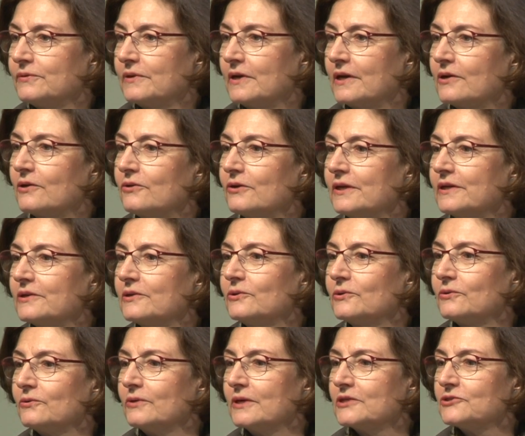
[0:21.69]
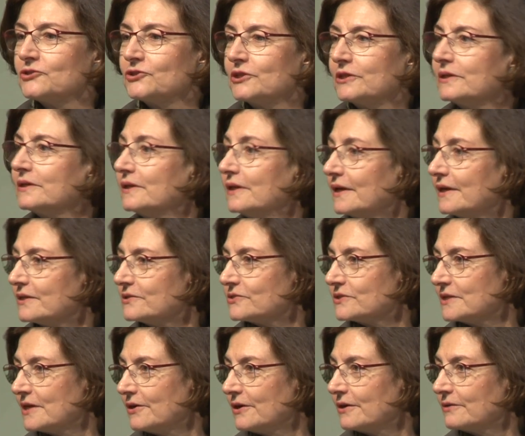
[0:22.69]
a critical question, as
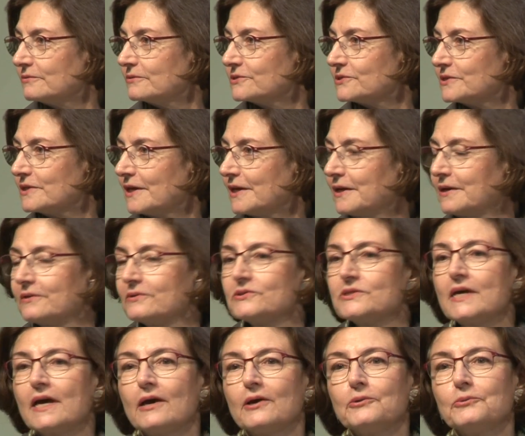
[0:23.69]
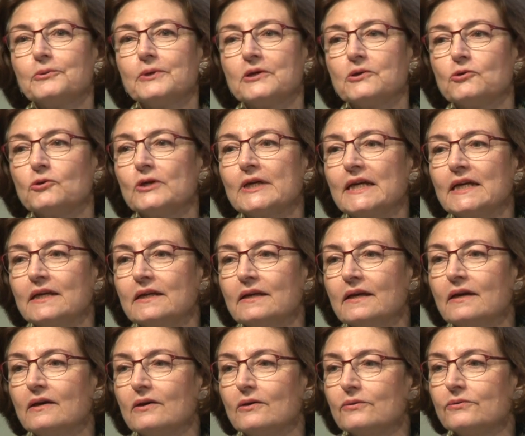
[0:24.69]
Eric was saying, is how do we create
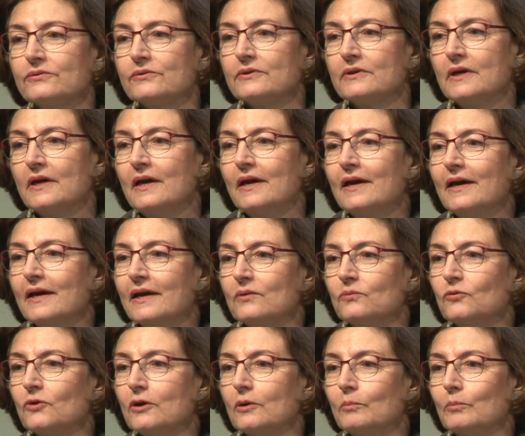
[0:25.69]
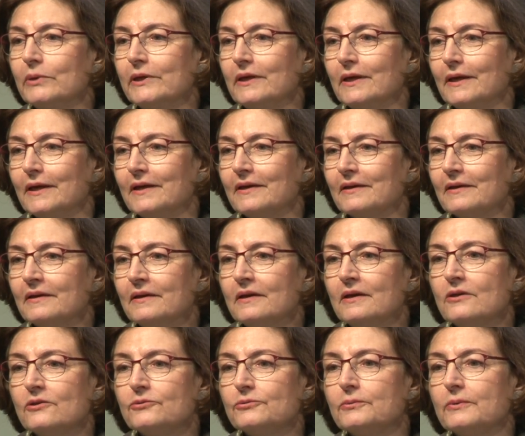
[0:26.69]
health and well being
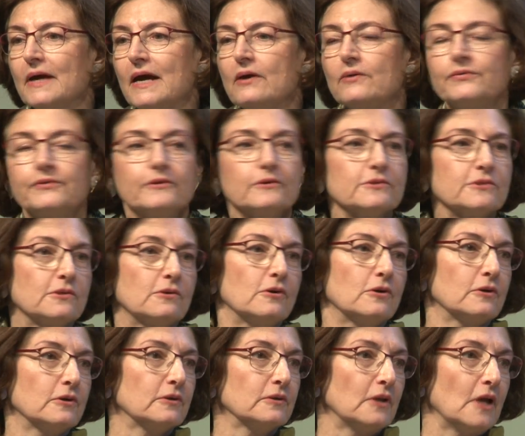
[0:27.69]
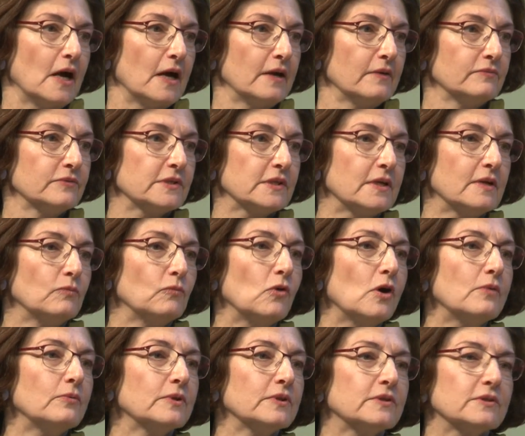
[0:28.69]
throughout those longer lives, and
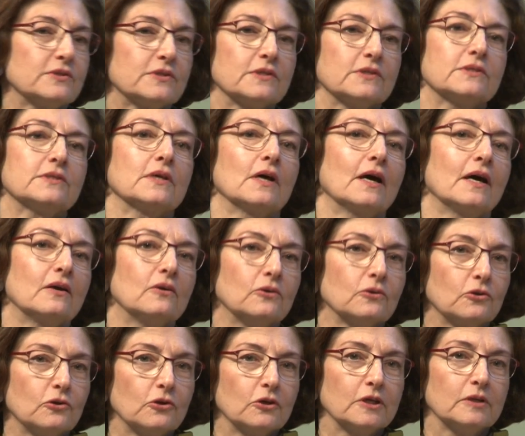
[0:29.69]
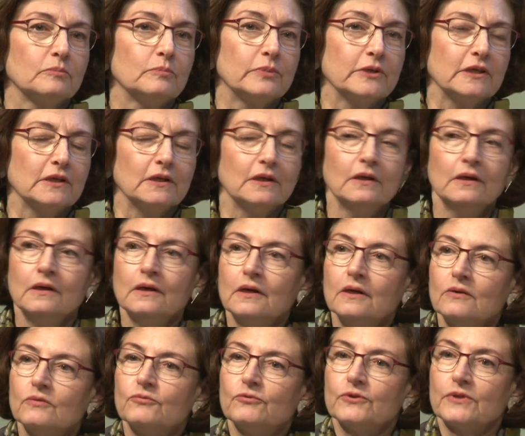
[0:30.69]
what would the societal good be
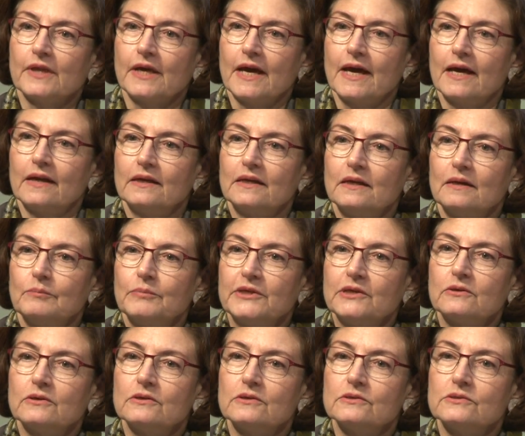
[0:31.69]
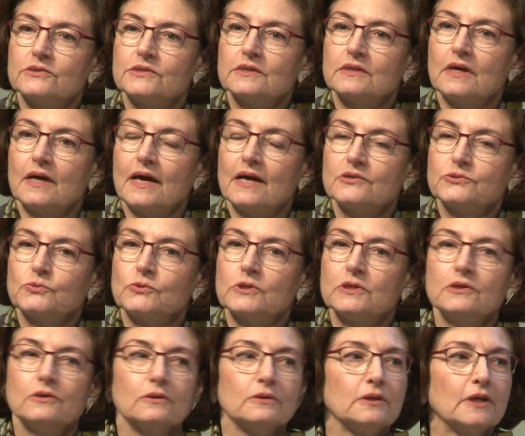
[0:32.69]
for that? Because, as we'll
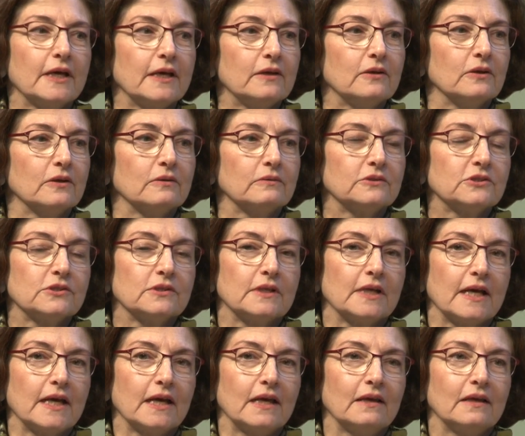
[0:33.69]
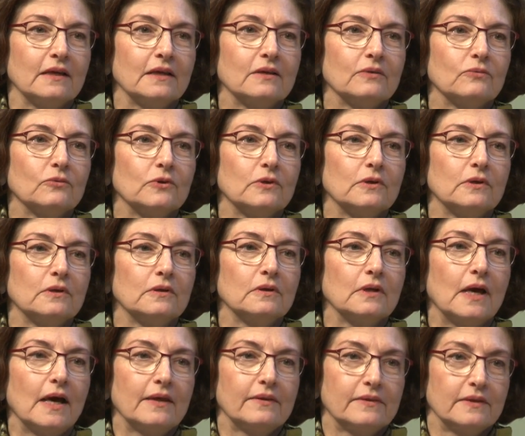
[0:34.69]
hear later today, it will,
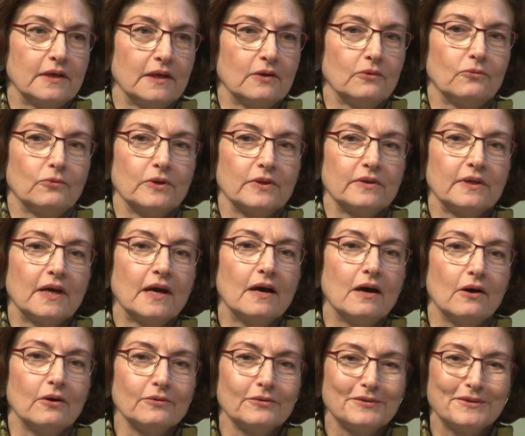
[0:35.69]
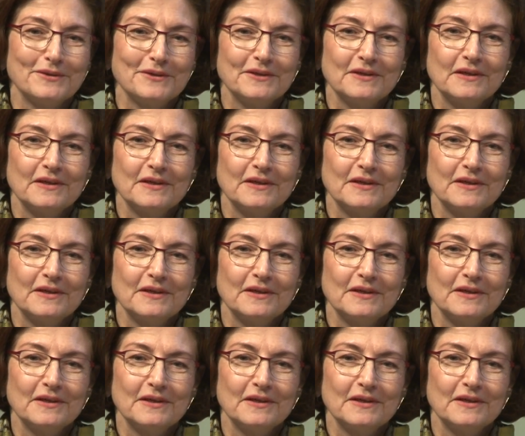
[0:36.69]
I think, with health,